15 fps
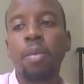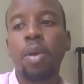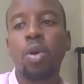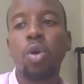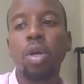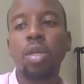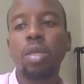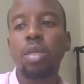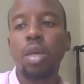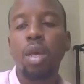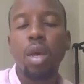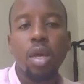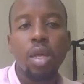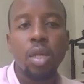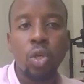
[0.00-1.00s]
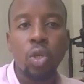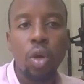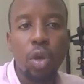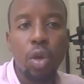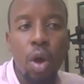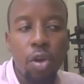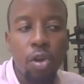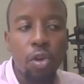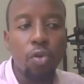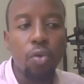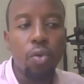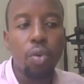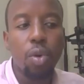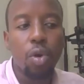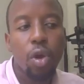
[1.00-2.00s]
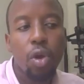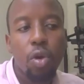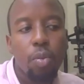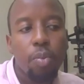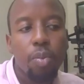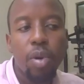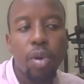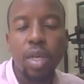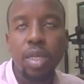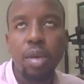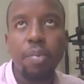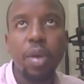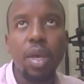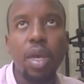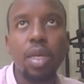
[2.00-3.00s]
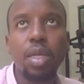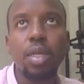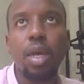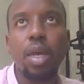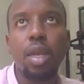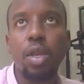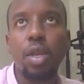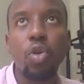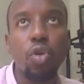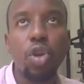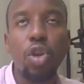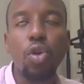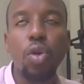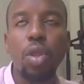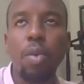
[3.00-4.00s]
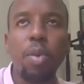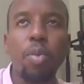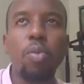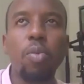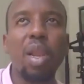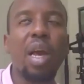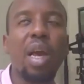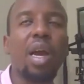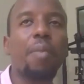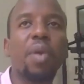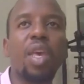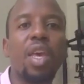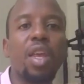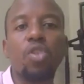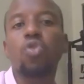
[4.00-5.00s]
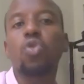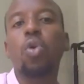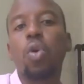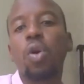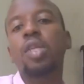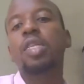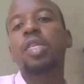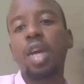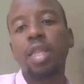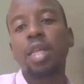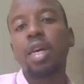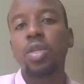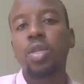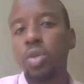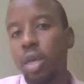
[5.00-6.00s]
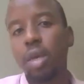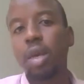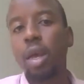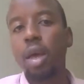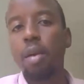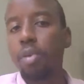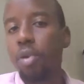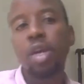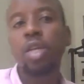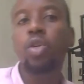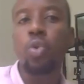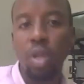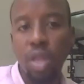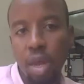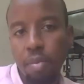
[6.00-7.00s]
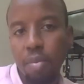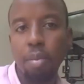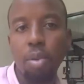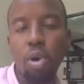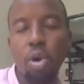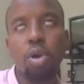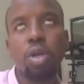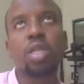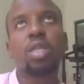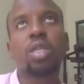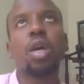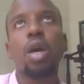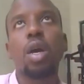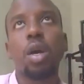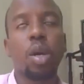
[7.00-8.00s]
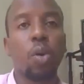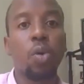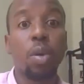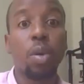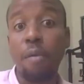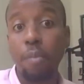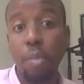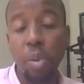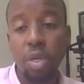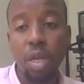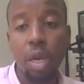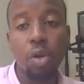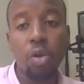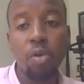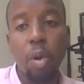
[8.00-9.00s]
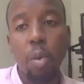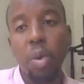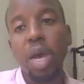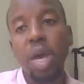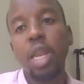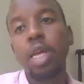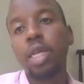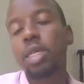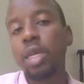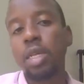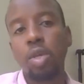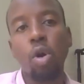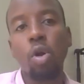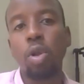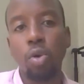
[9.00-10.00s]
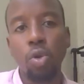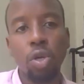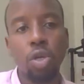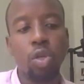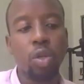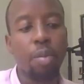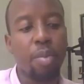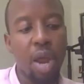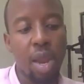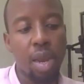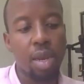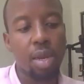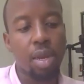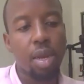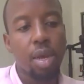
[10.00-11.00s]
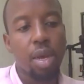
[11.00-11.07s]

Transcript: because it's showing you how to do Royco recipes, and you'd know that people will be like, I'm keen to go and try that. So the product could then be bought, could have built a lot of awareness. It's all good to the brand.